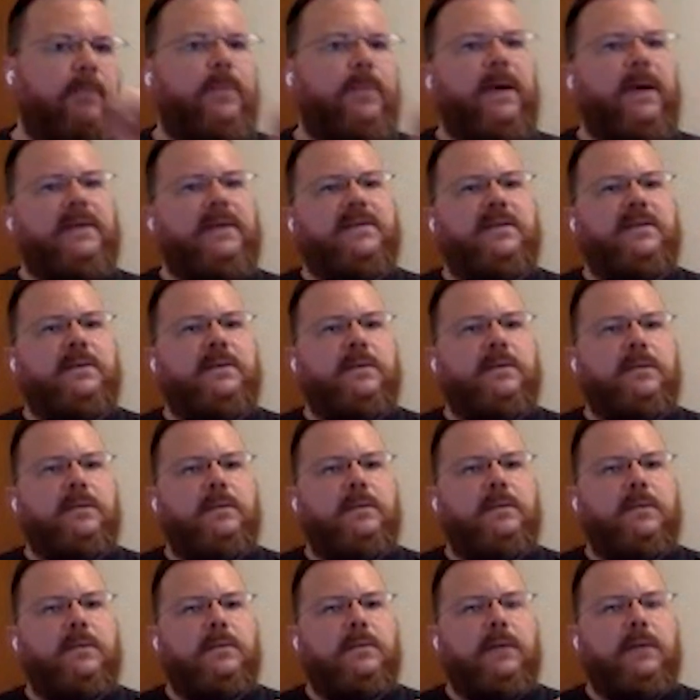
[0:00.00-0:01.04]
but
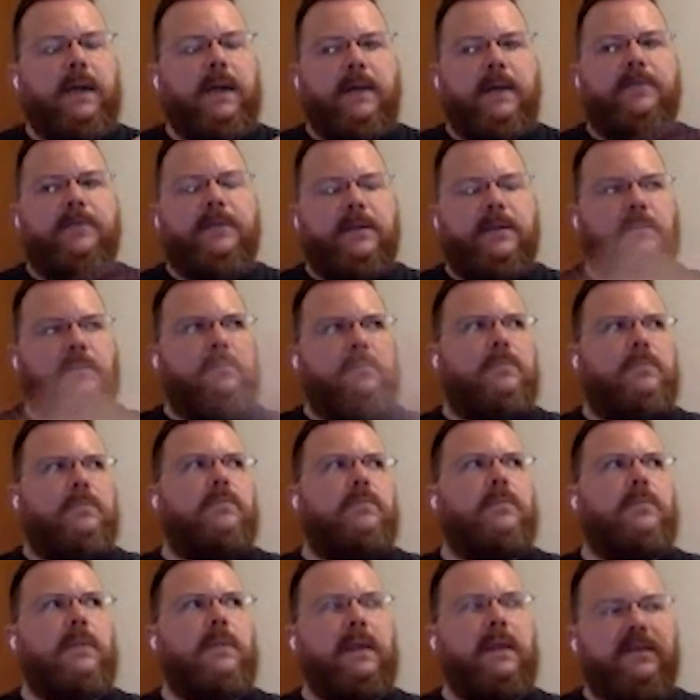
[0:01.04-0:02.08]
that
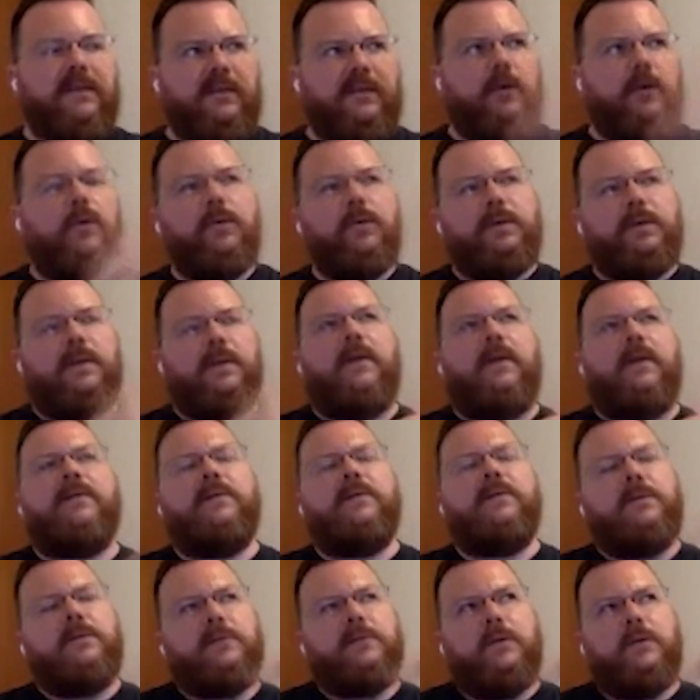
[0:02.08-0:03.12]
is called a lot
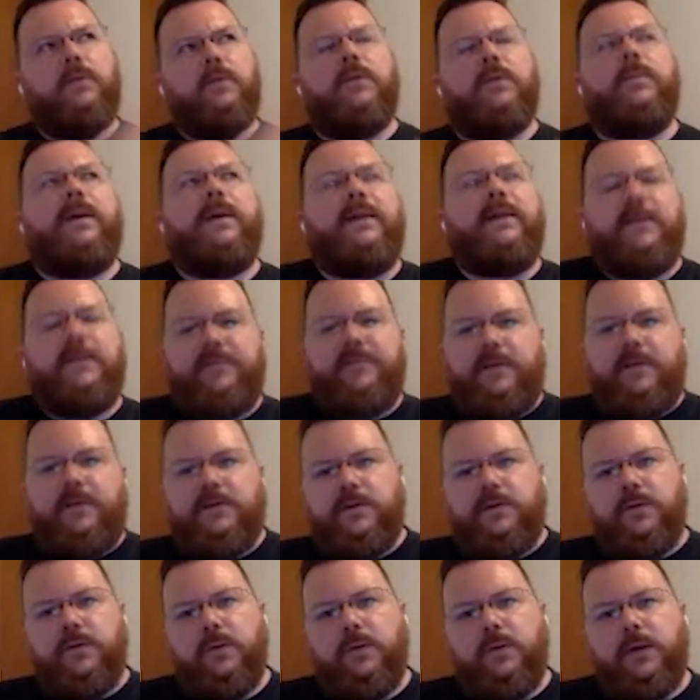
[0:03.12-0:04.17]
and you don't want to pay that
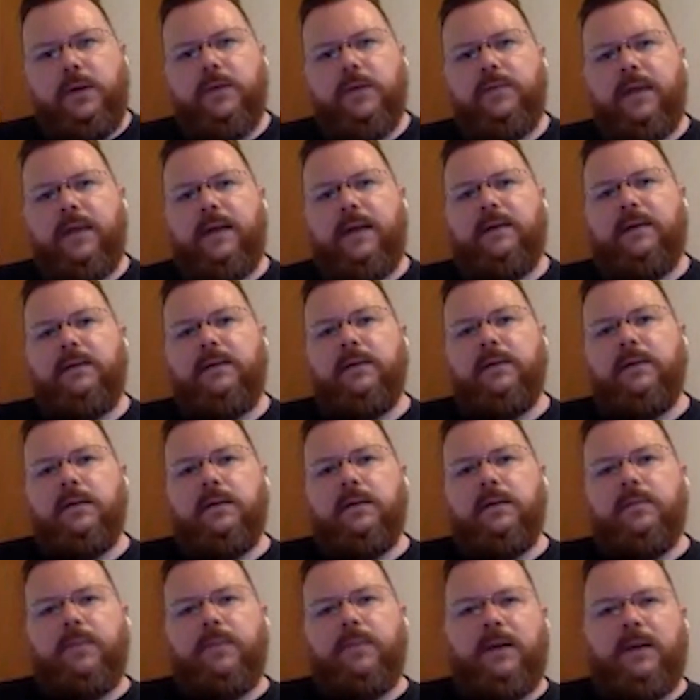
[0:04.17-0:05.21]
function call overhead.
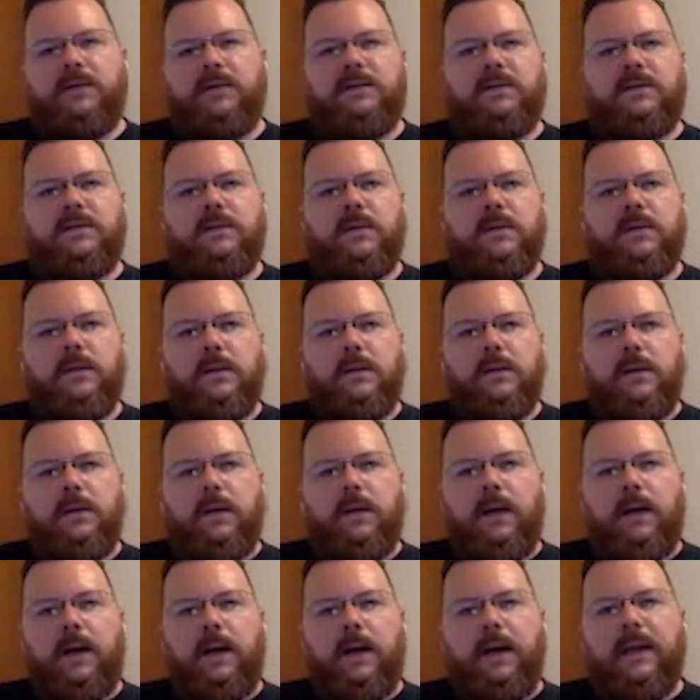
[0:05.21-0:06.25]
But
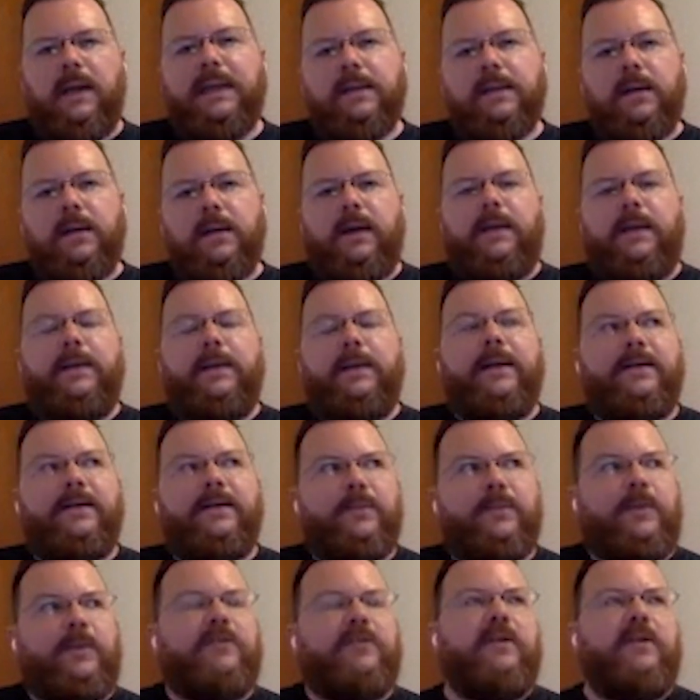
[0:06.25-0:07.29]
inlining, and
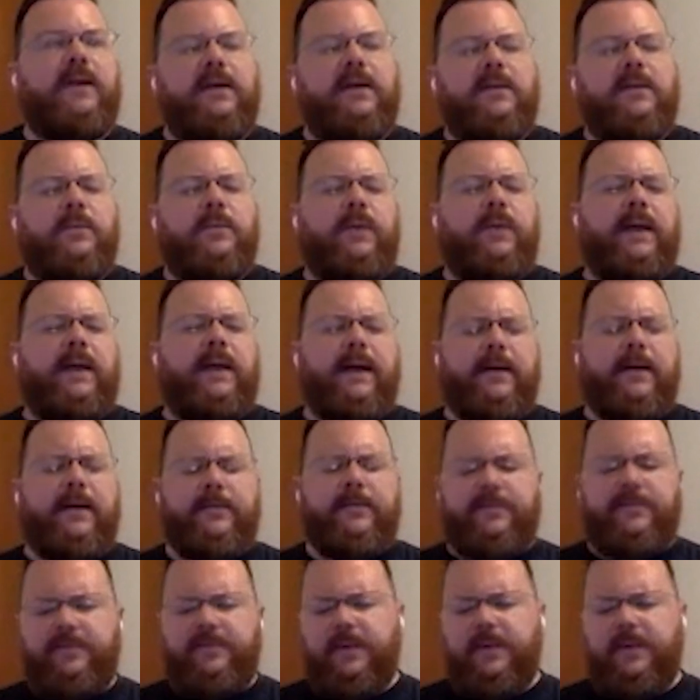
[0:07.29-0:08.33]
especially now that we
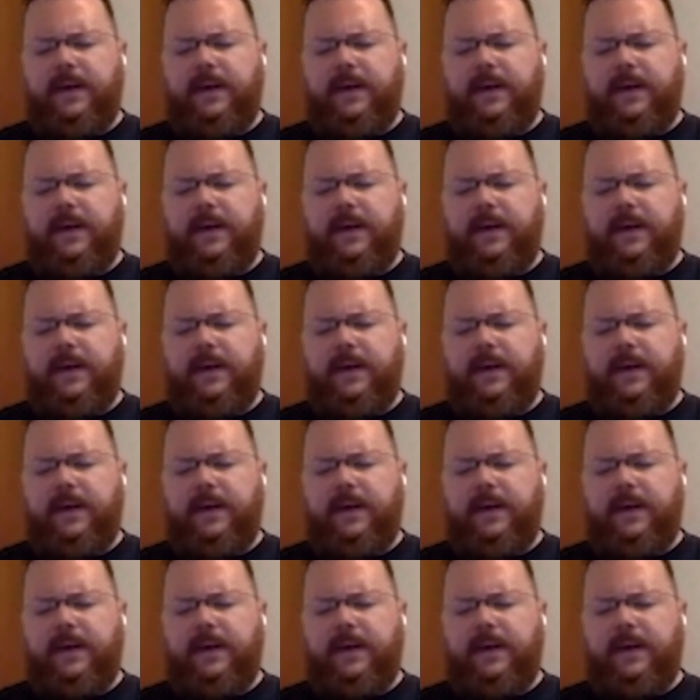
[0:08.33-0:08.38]
have